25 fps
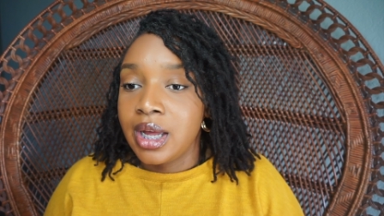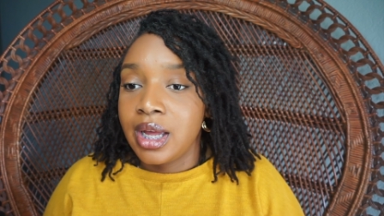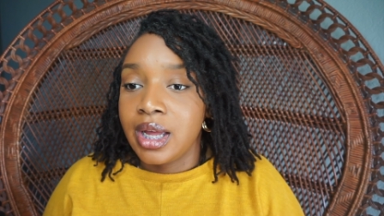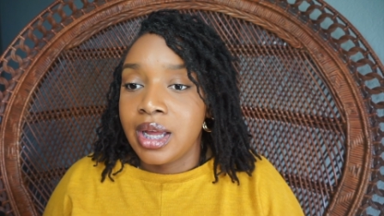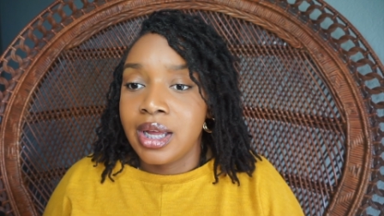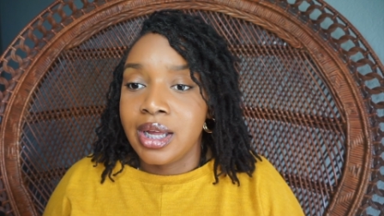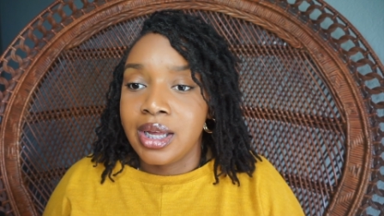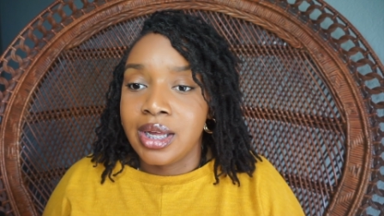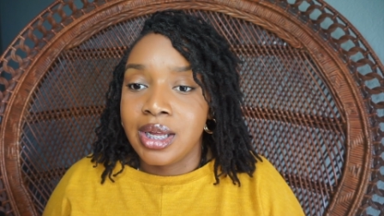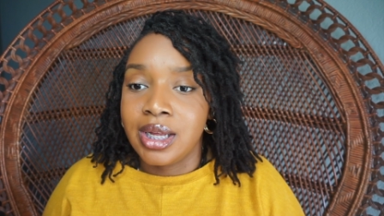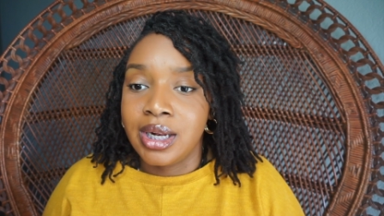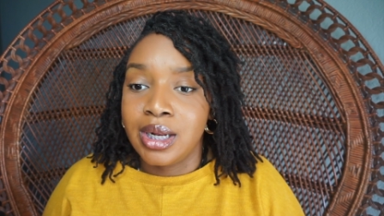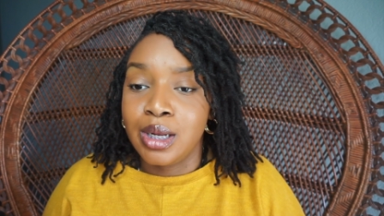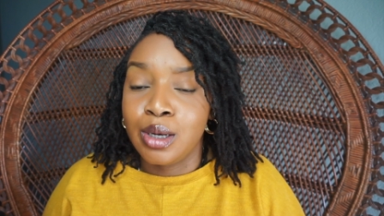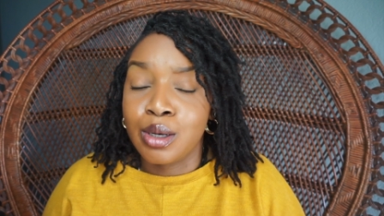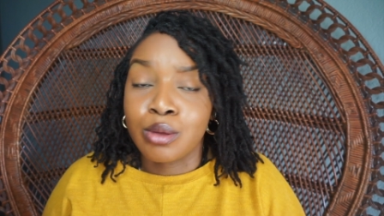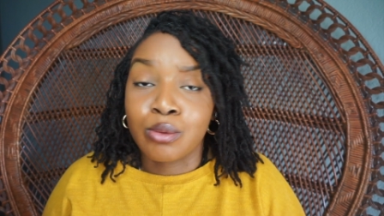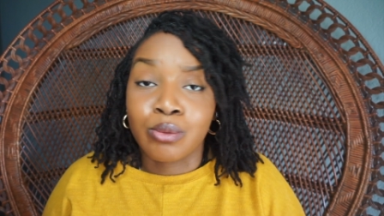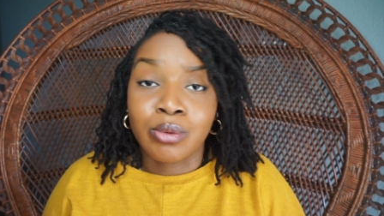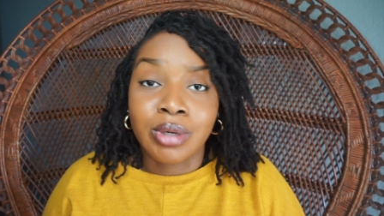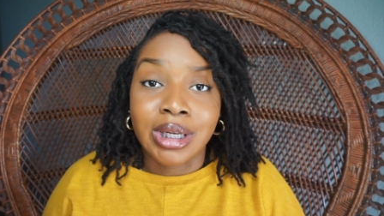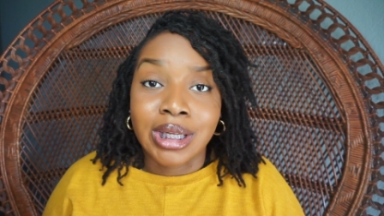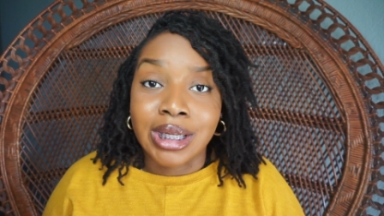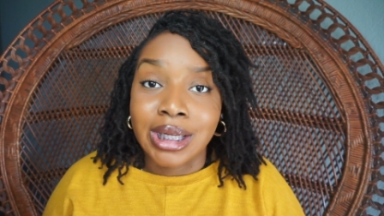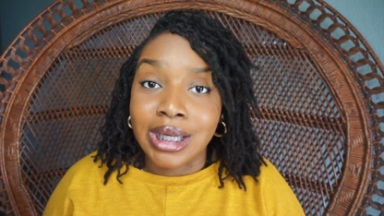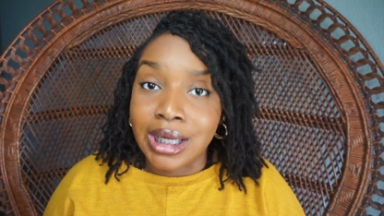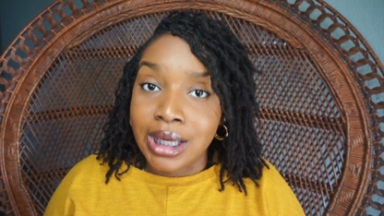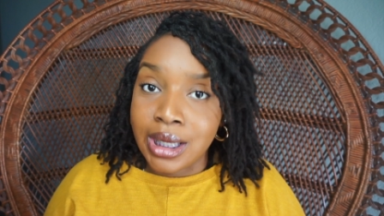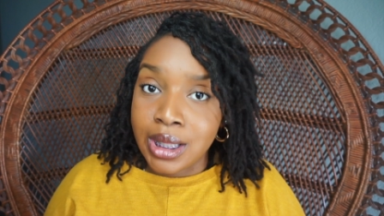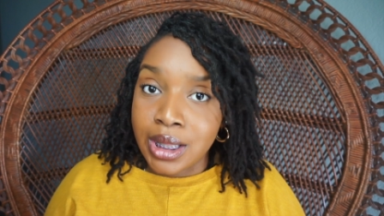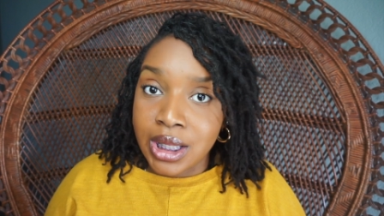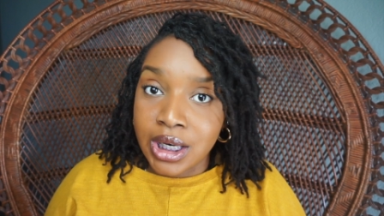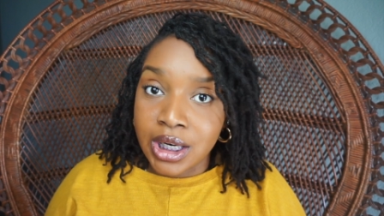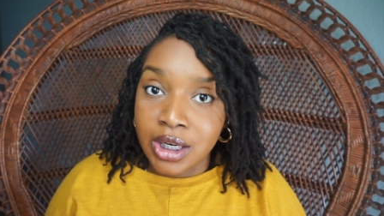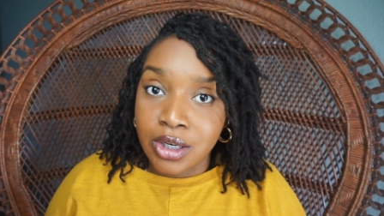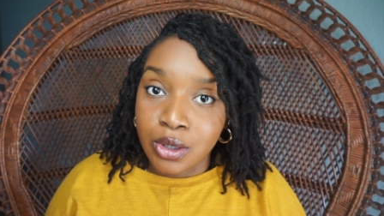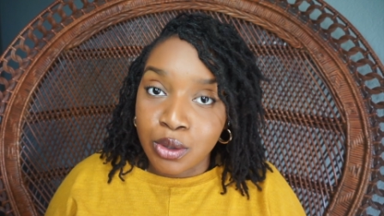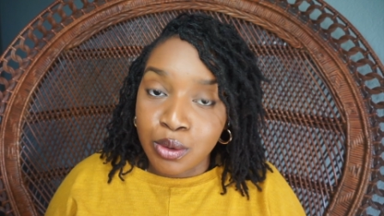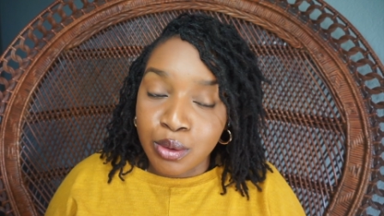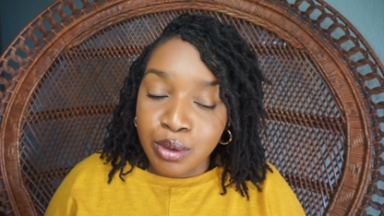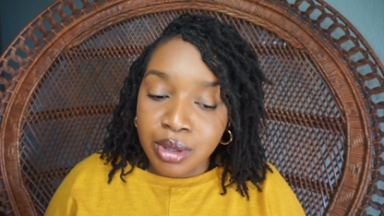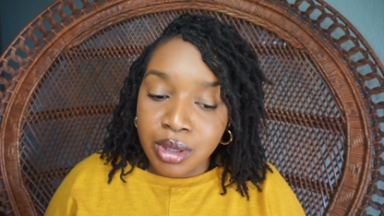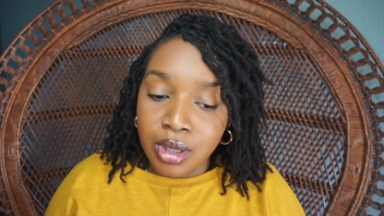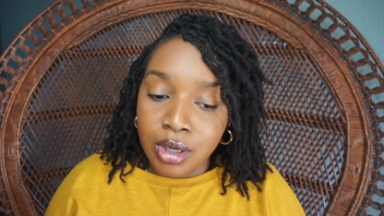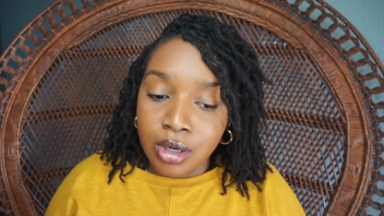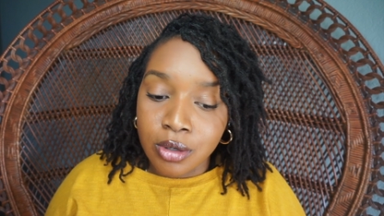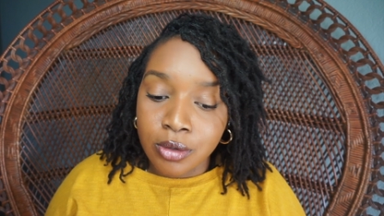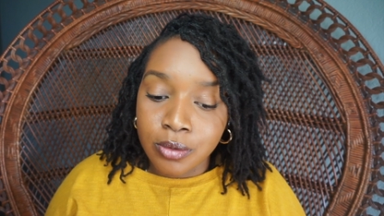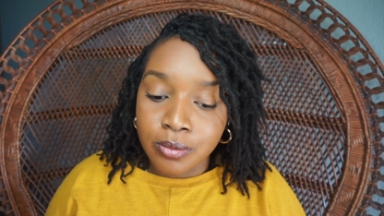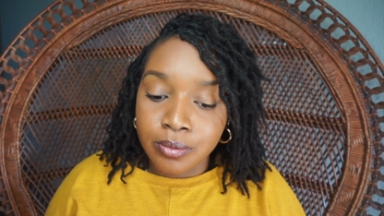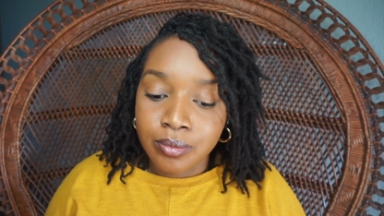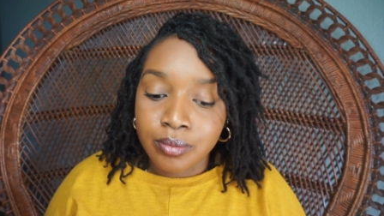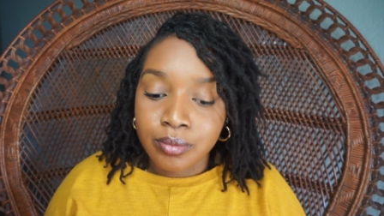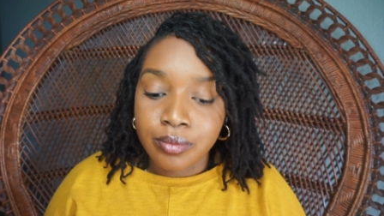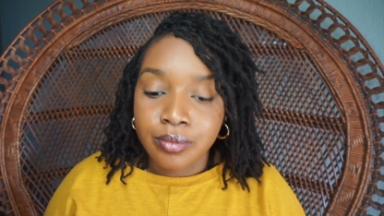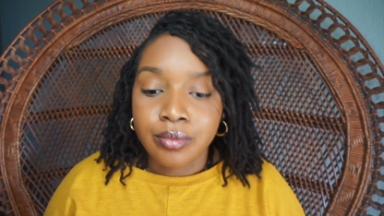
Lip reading: And it's really easy to do so.